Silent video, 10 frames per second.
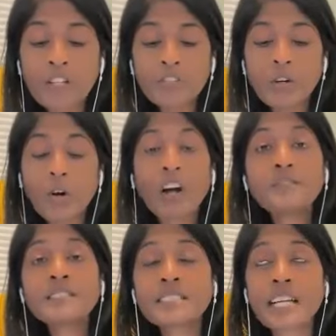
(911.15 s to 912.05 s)
So
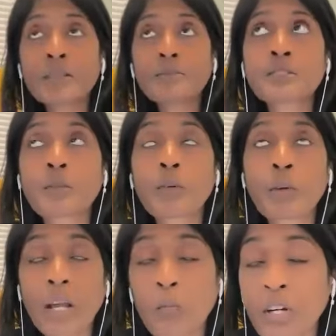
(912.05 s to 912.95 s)
oftentimes
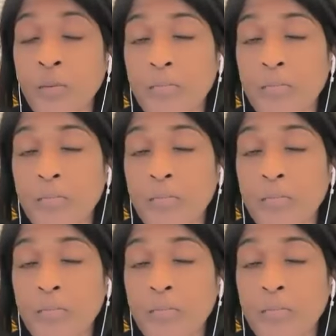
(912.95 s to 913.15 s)
when I work